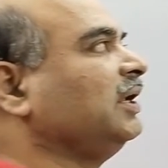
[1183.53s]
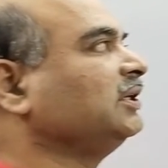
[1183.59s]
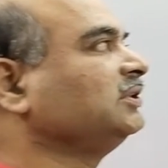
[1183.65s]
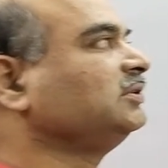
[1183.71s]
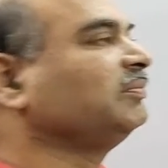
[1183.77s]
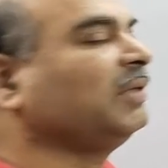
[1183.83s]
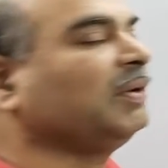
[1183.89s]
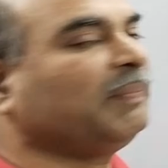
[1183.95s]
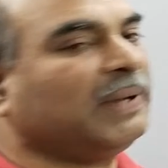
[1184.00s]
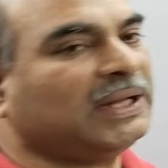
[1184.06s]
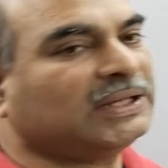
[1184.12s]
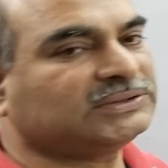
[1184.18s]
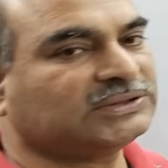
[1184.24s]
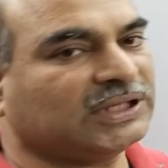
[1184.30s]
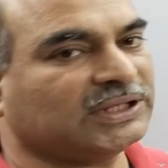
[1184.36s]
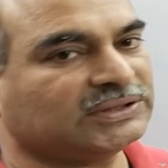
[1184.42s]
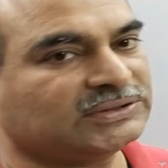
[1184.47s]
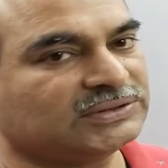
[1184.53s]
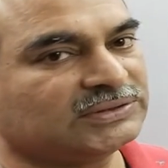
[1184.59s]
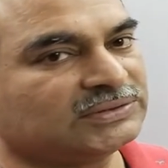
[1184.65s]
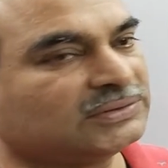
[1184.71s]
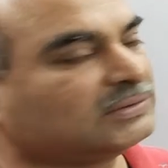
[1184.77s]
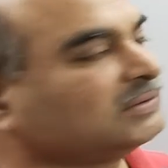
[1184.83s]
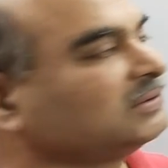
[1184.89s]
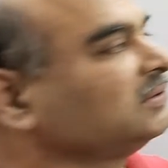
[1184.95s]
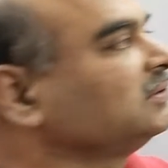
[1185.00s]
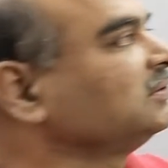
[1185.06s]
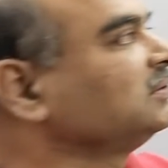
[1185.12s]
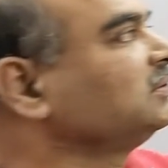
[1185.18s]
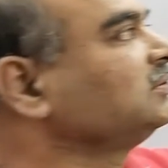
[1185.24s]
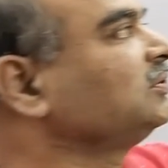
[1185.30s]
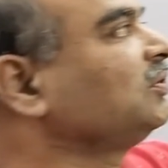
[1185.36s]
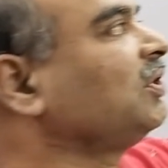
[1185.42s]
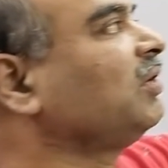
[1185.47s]
decimal places.
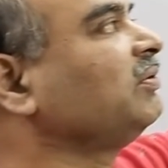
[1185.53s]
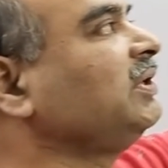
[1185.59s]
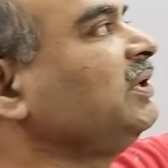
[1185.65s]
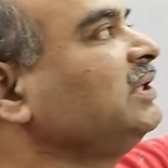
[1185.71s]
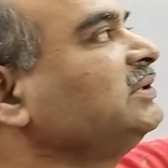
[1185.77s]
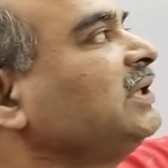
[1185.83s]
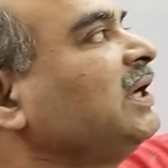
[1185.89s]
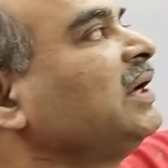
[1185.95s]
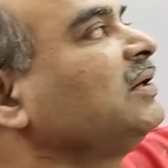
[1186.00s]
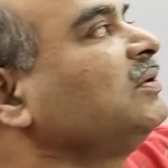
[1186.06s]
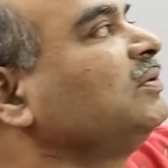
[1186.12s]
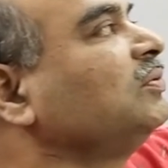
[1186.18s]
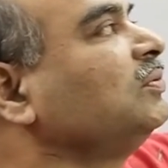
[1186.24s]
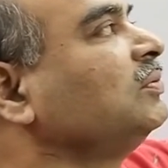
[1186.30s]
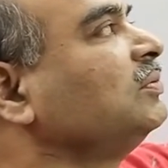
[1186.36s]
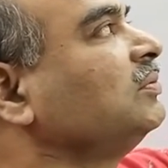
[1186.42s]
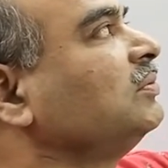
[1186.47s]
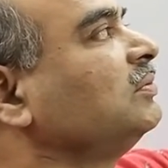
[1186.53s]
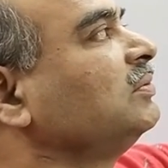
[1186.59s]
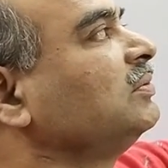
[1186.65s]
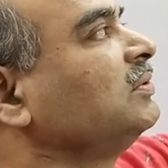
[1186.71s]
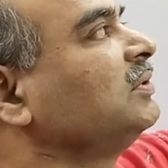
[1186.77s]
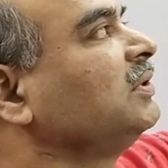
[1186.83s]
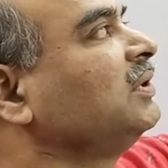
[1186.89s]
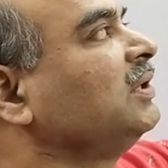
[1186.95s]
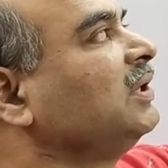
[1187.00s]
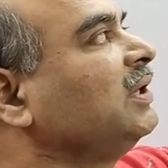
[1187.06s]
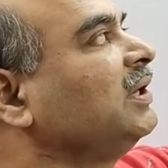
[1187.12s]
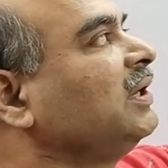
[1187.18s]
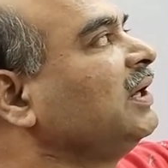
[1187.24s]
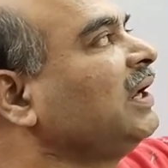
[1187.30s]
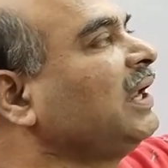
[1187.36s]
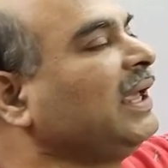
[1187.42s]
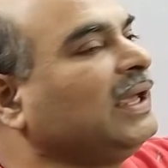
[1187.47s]
So now these are 2
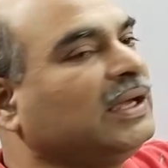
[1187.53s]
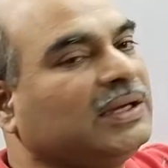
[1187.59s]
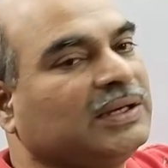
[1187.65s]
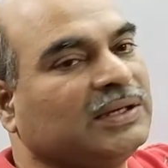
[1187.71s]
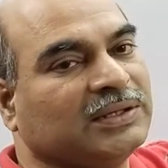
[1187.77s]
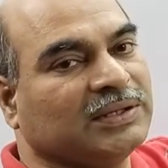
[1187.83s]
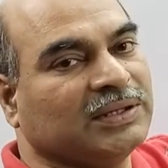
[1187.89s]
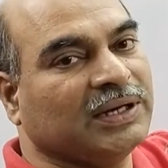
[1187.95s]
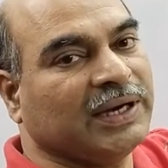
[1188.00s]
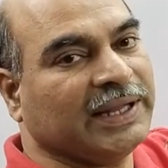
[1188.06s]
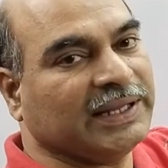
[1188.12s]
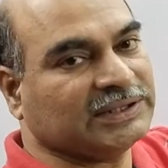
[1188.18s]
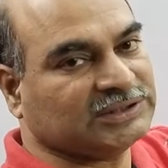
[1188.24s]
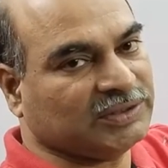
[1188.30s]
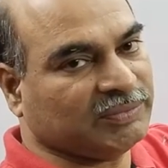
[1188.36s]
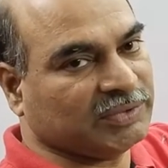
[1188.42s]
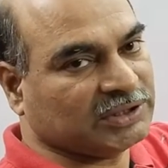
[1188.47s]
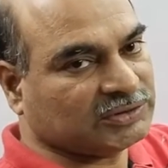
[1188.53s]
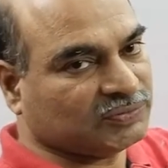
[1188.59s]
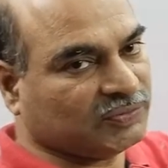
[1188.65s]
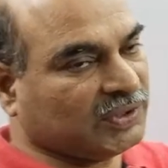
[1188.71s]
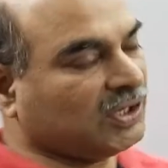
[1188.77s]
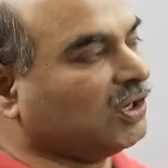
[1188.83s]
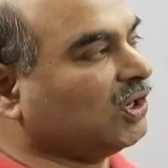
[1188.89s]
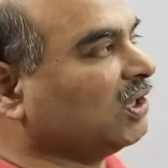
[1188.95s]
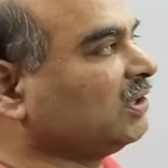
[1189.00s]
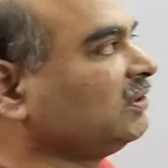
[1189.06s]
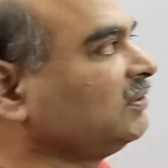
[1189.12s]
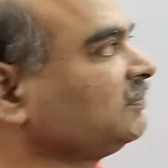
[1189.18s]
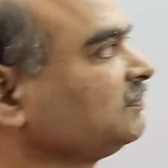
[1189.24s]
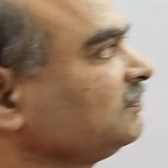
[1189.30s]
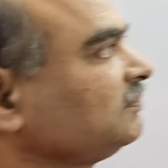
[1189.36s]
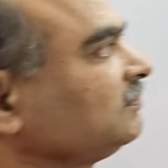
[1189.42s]
like decimals we got.